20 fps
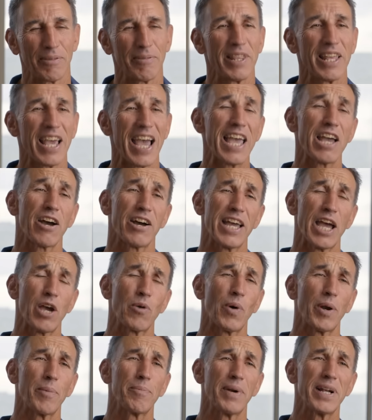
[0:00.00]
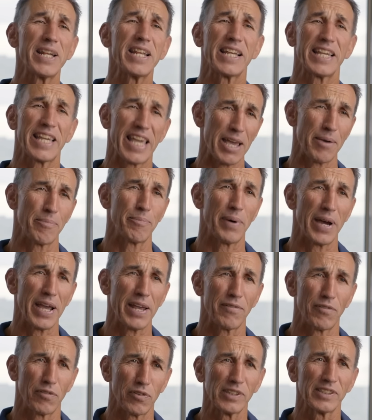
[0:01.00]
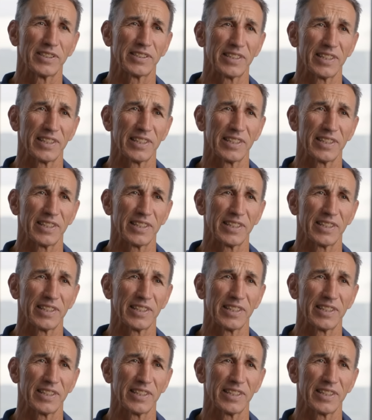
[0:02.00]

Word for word: So, I mean, the A I A one billion campaign, for